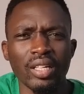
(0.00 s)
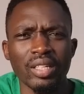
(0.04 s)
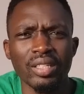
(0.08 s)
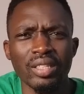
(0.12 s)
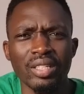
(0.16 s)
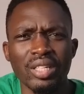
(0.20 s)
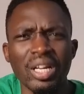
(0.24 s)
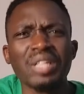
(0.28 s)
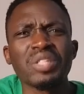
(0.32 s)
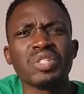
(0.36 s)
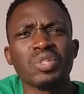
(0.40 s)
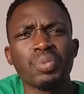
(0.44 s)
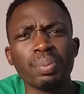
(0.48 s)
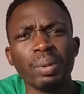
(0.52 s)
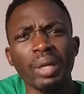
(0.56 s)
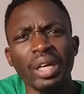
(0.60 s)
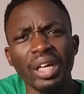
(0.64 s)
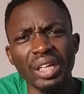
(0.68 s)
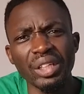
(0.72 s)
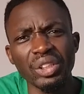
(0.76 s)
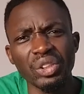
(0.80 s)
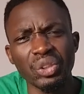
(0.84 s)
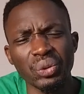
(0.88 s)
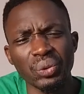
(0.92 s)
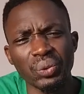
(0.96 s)

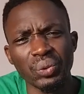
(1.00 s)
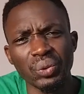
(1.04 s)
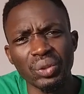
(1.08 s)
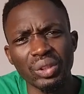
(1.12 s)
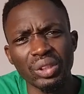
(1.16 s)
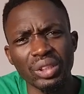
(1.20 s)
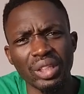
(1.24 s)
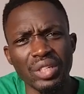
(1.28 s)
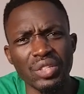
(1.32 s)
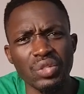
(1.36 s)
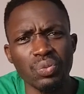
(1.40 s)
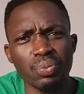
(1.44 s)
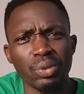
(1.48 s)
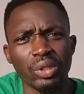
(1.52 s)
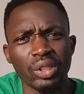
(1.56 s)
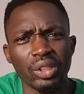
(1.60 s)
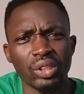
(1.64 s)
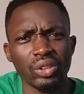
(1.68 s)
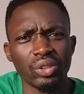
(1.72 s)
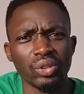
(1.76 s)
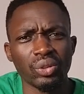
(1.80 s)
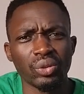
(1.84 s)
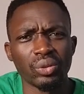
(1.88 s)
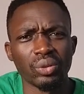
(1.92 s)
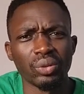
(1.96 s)

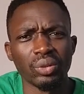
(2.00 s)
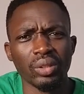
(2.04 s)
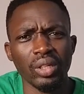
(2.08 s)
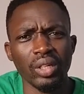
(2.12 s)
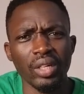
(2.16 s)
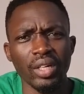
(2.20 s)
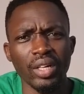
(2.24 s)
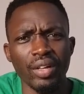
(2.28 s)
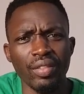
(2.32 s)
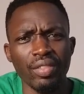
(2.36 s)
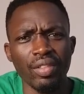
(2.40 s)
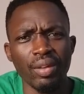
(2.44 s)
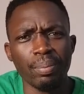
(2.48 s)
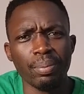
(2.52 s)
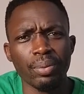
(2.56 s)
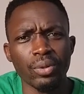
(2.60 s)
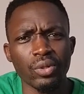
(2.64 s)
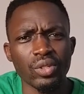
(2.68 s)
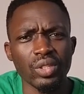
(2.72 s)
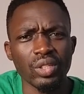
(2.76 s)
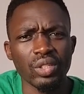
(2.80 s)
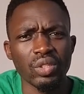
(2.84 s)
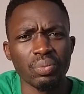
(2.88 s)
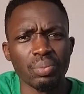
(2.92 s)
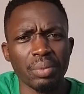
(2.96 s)
transpiration, the
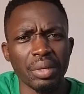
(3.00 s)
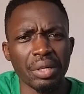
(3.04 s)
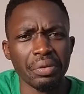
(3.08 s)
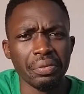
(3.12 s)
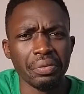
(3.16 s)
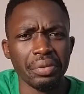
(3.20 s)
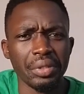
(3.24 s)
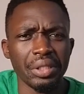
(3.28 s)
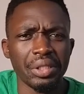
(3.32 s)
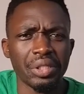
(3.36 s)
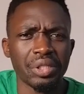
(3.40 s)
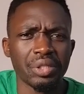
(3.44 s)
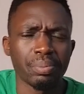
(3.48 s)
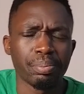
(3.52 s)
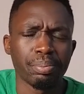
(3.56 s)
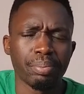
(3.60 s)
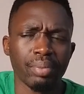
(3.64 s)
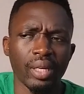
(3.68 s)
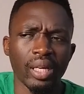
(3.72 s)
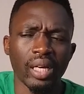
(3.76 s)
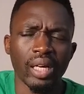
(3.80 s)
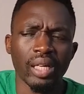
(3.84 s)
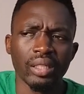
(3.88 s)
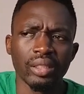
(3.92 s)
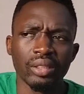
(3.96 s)
process by which
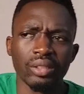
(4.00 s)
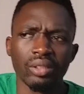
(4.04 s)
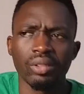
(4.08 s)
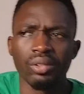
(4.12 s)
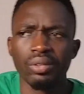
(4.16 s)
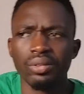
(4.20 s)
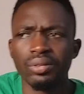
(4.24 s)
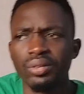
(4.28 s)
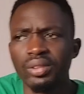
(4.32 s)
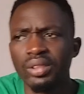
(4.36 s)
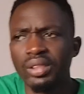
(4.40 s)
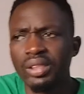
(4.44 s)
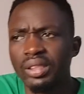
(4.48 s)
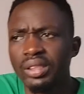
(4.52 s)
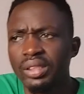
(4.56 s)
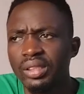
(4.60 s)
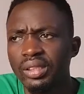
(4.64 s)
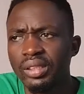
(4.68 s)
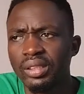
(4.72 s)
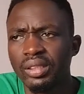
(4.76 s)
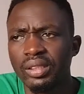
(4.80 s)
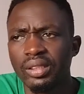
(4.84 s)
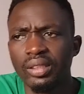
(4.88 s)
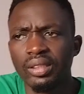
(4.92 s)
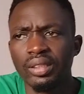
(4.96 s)
plant
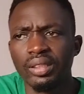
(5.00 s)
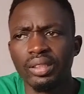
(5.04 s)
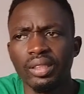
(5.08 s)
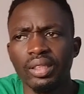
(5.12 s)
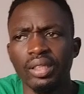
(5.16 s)
loses,